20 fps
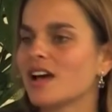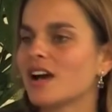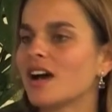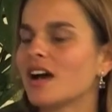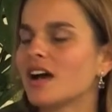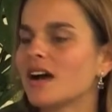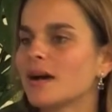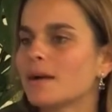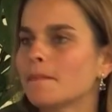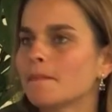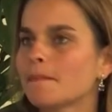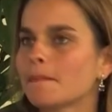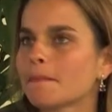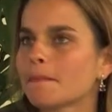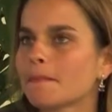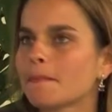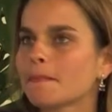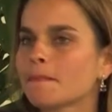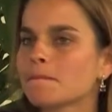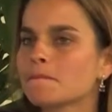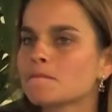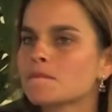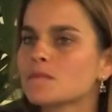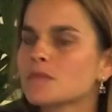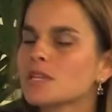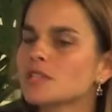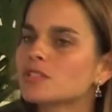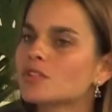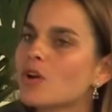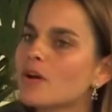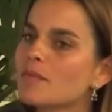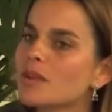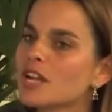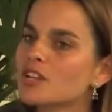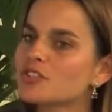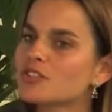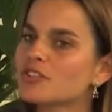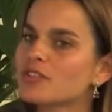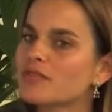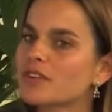Um, so I'm not
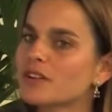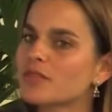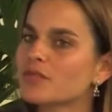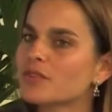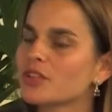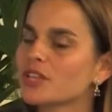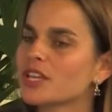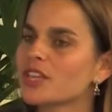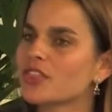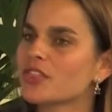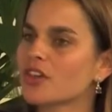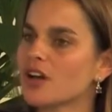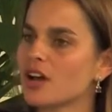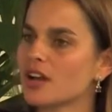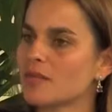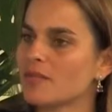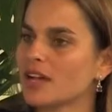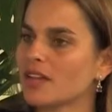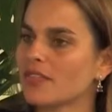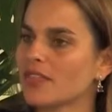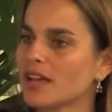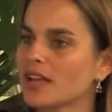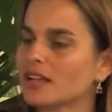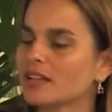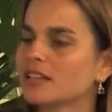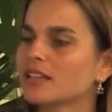sure if I've really thought about that.